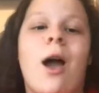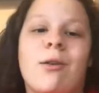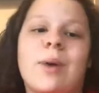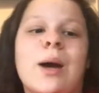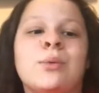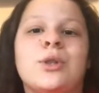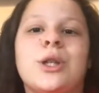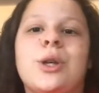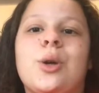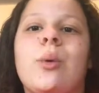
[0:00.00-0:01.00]
around
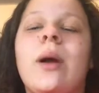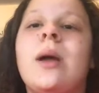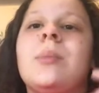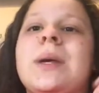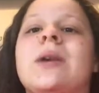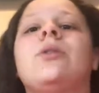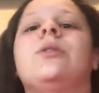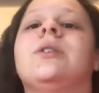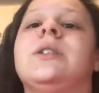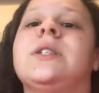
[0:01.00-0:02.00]
you,
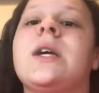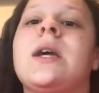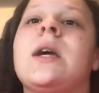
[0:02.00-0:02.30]
because